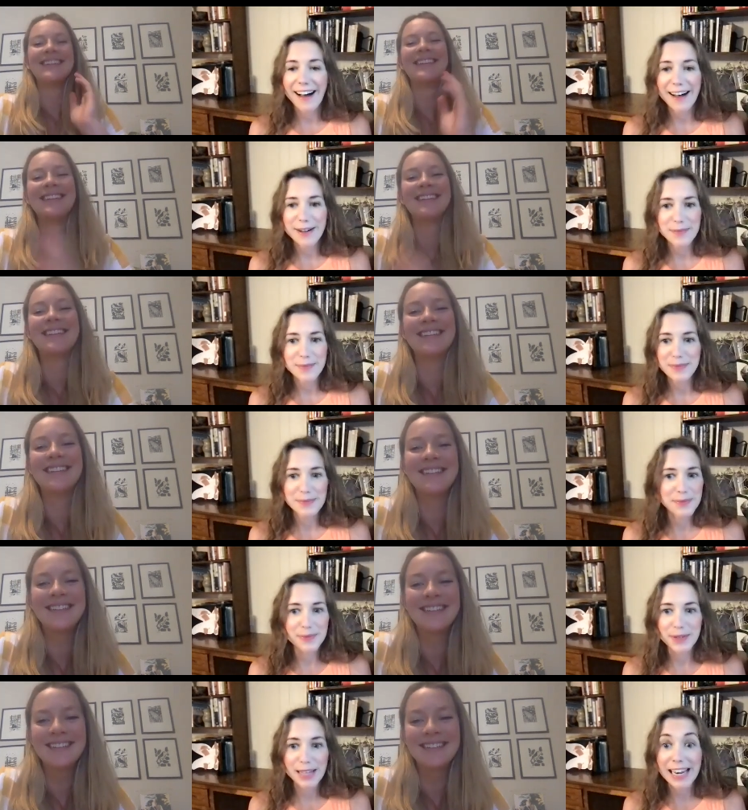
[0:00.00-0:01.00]
Speaker 1: um,
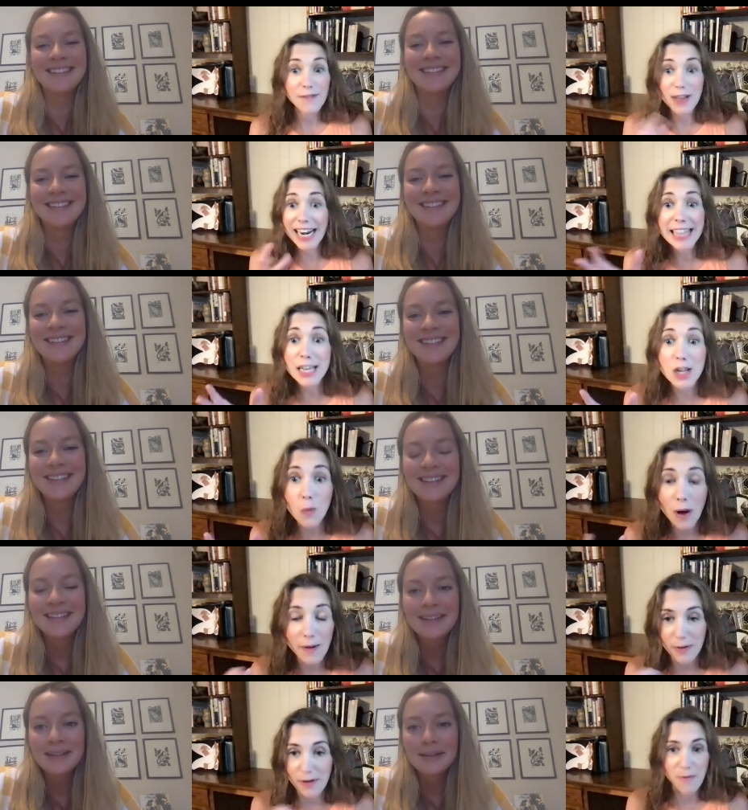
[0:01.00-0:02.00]
and if anything you want
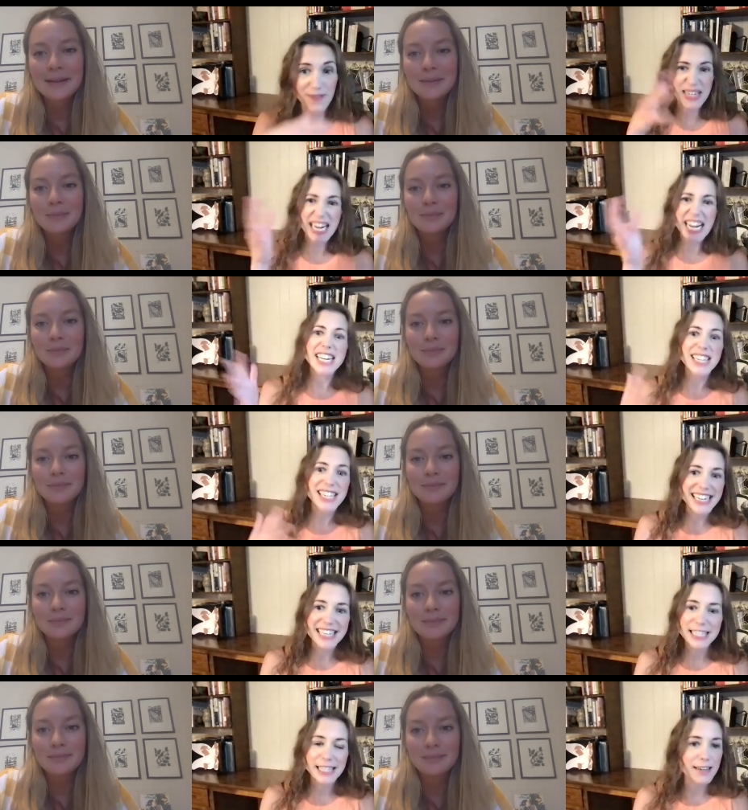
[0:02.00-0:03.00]
like we have
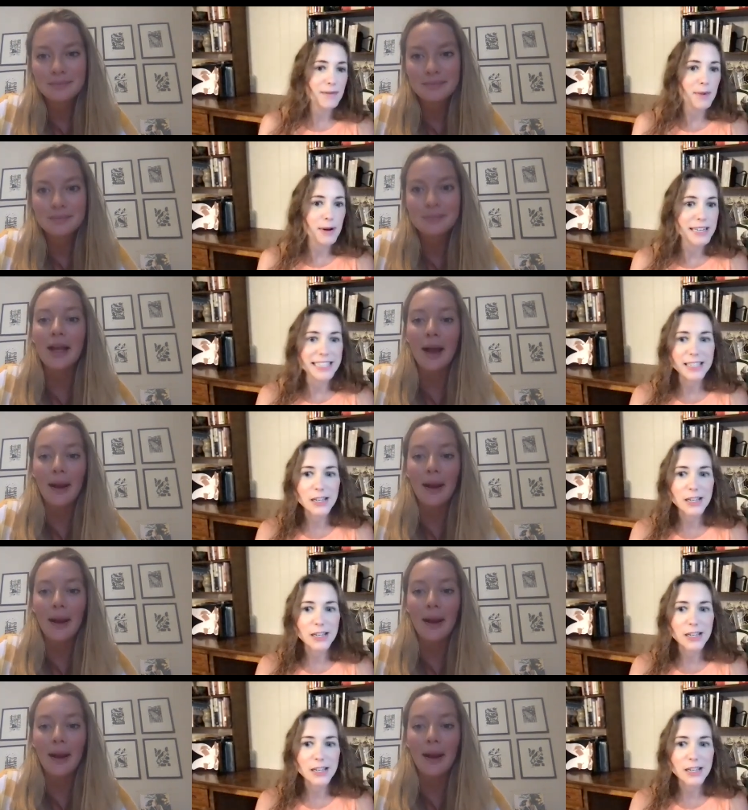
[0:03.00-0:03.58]
modifications that are bonus